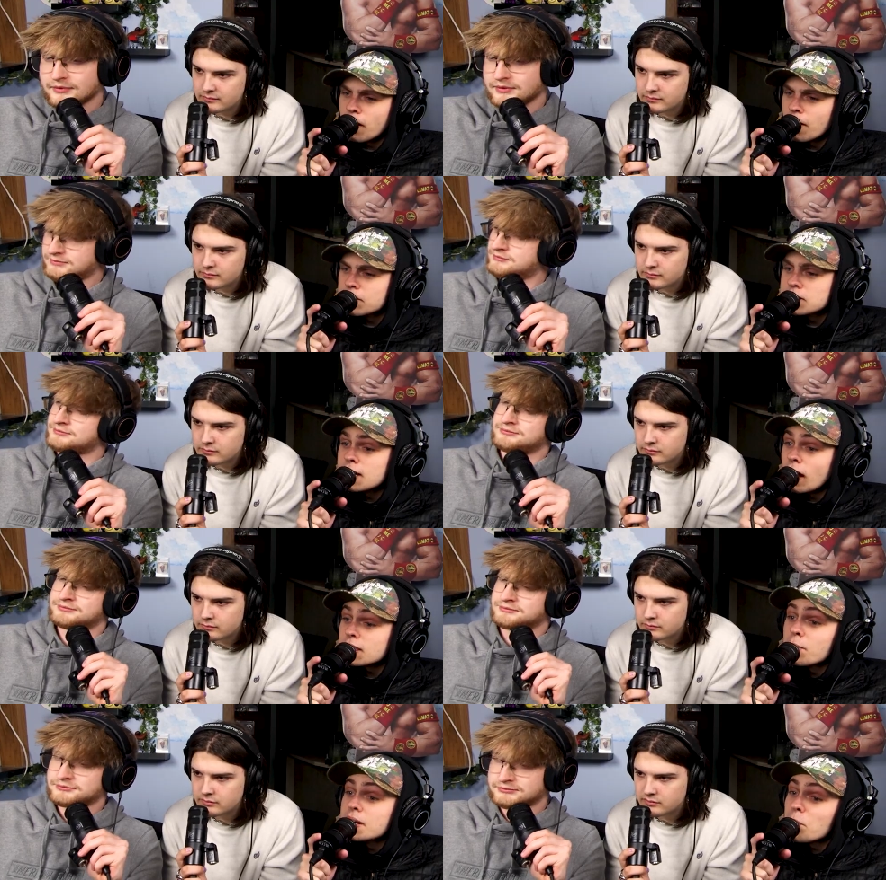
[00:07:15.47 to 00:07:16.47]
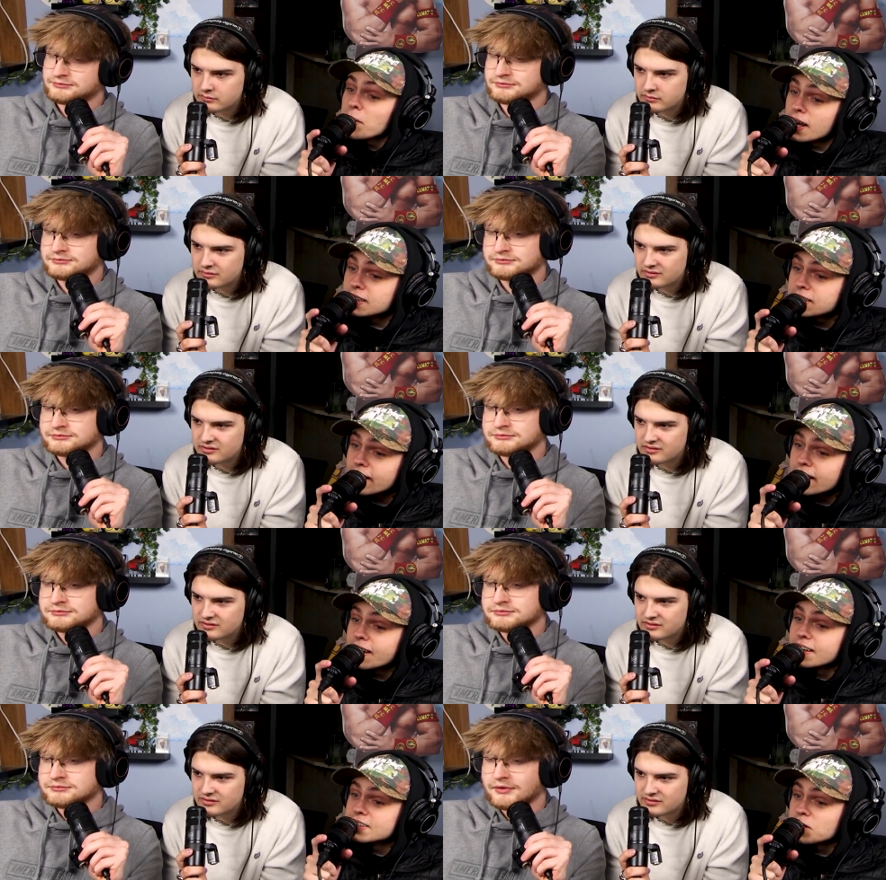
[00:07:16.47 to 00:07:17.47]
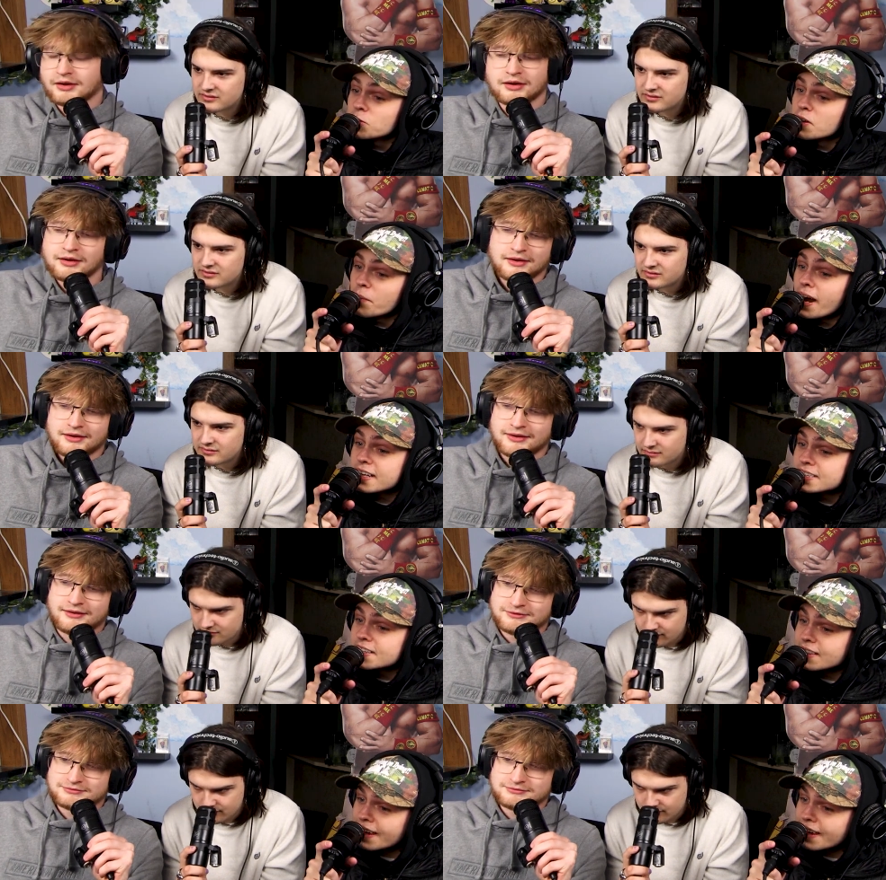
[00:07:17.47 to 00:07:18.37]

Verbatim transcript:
Speaker 1: For others, he cut them into pieces and threw their bodies in the